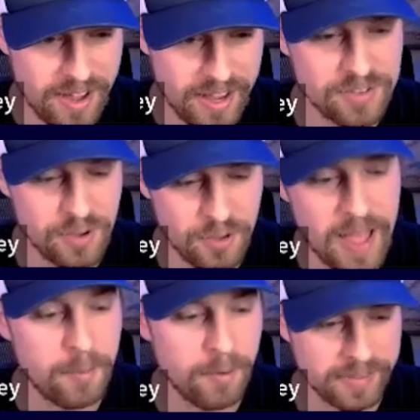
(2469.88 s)
I guess I'll
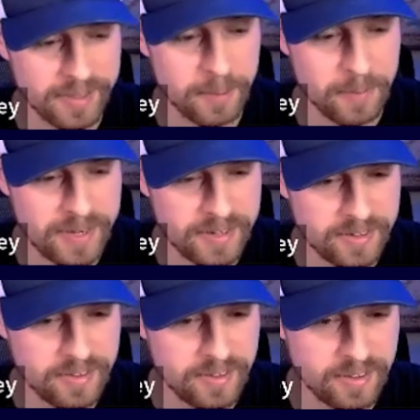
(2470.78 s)
elaborate a little bit.
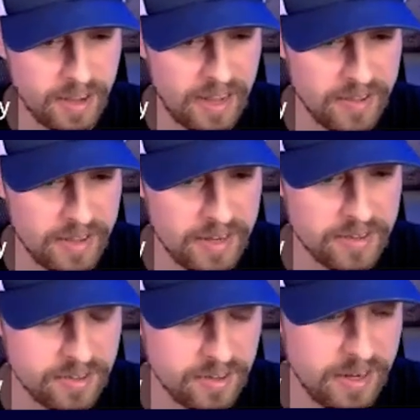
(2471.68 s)

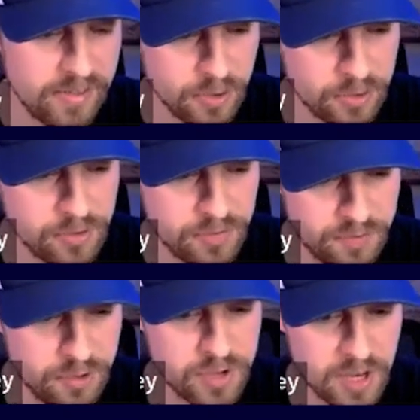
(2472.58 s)
There's
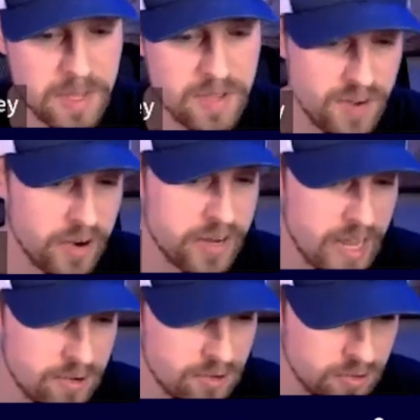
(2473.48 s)
going to be a
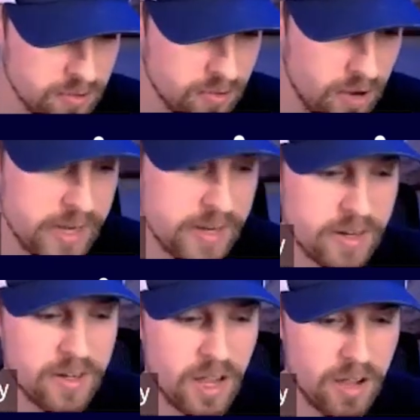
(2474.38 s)
variation, right,
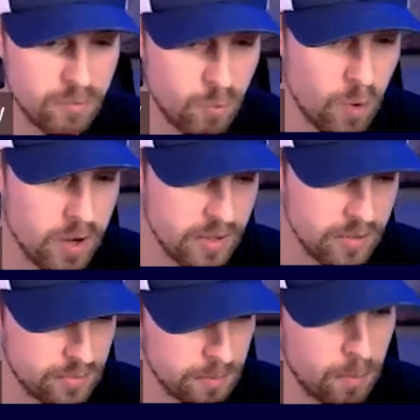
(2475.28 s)
of what
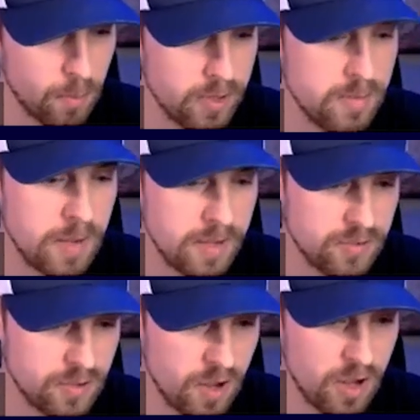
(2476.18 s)
is supported
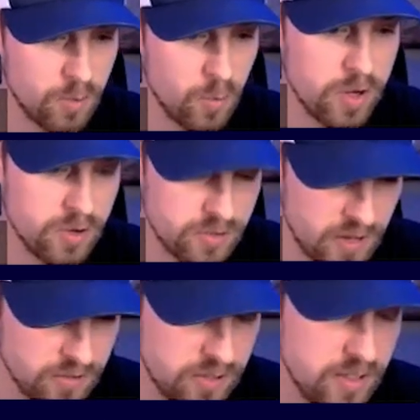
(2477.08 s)
based on what you're
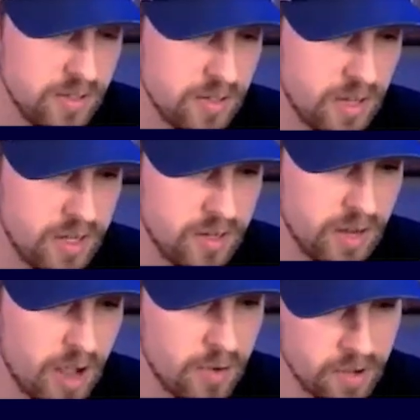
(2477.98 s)
testing and
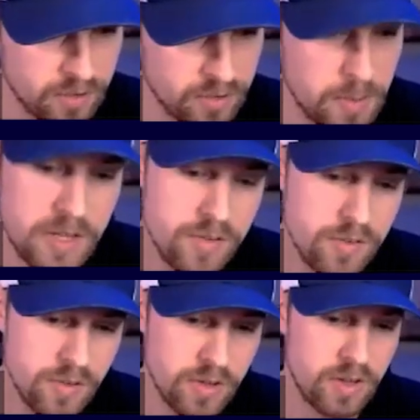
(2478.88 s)
how custom it
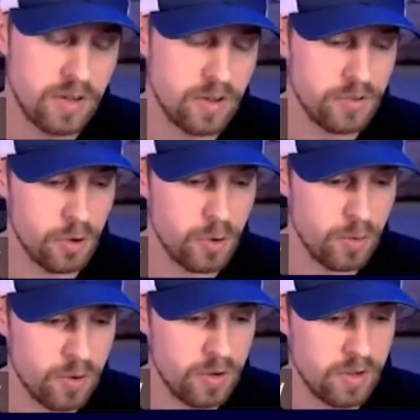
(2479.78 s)
is.
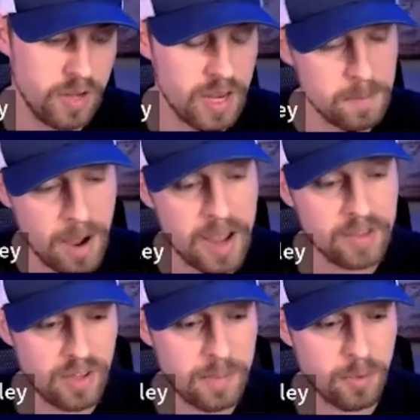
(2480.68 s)
So in my
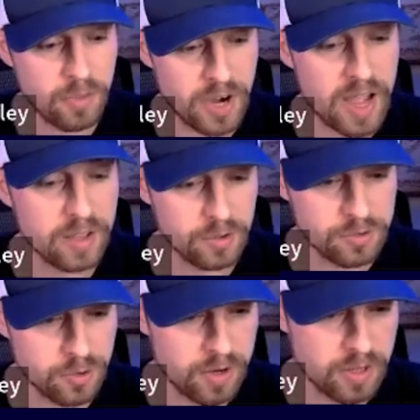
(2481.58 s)
example that I
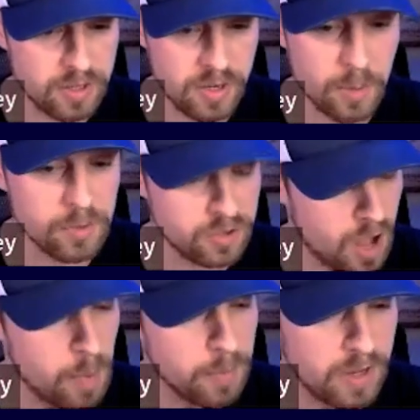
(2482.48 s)
illustrated, it was a
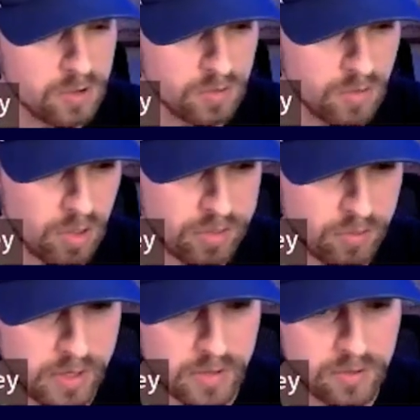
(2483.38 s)
combination of all
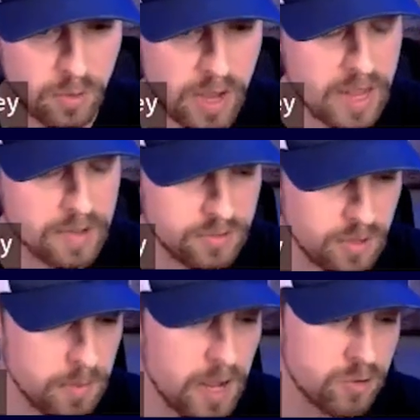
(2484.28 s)
three. So I had
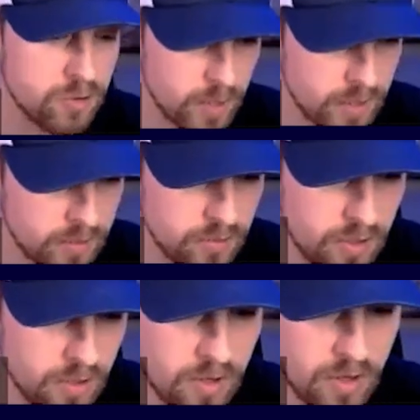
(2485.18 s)
some NitroX,
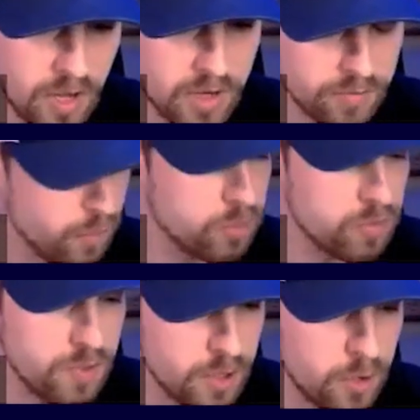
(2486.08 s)
and for those
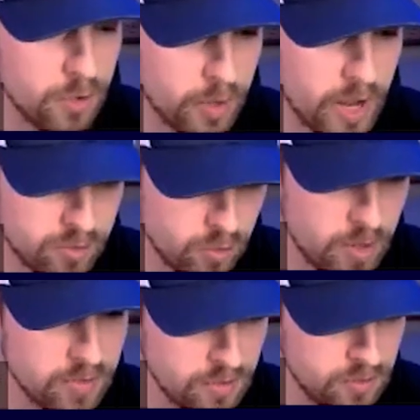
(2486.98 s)
of you that don't know what
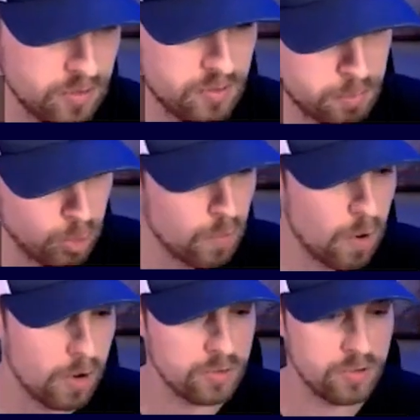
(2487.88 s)
NitroX is, it's
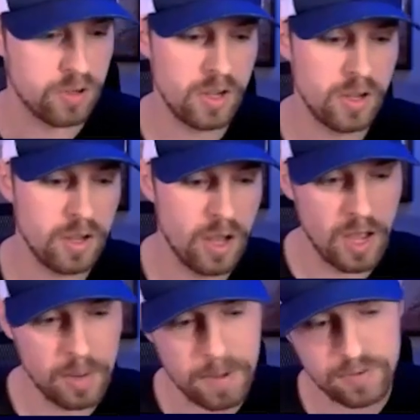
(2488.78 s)
Provar's
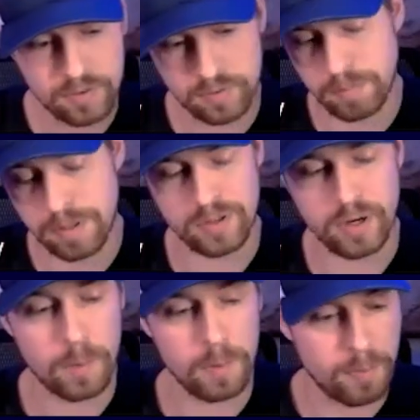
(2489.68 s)
basically
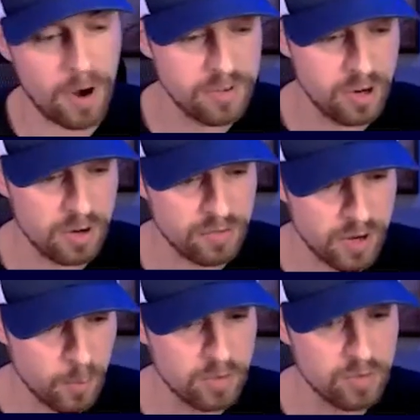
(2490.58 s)
our proprietary
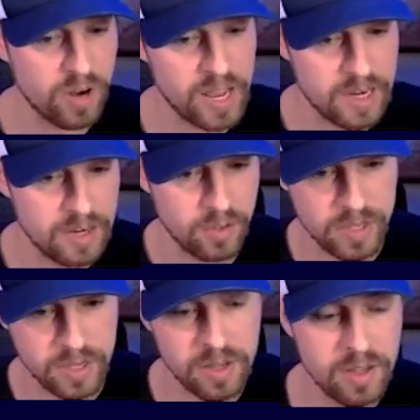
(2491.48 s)
framework for
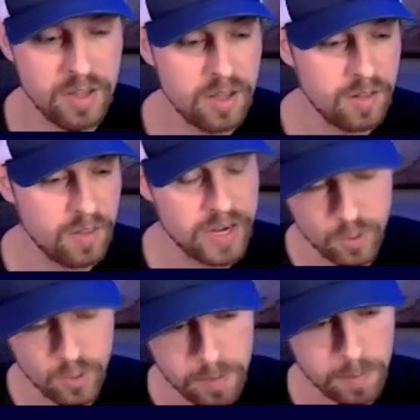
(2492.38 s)
handling
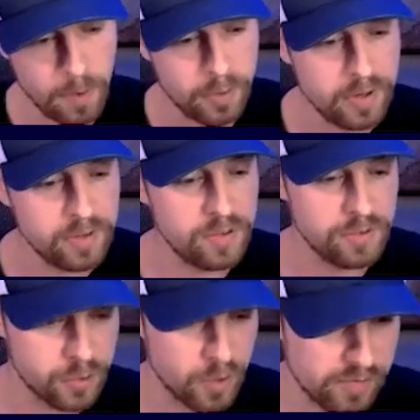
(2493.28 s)
Lightning Web Components
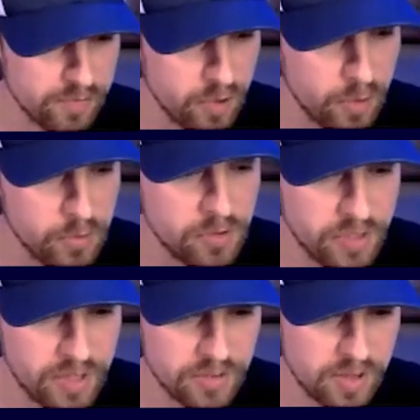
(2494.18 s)
and Screen Flows and
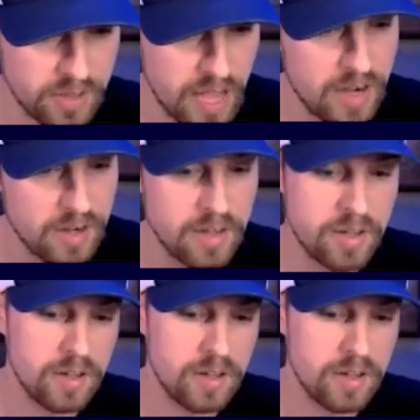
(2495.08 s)
things like that,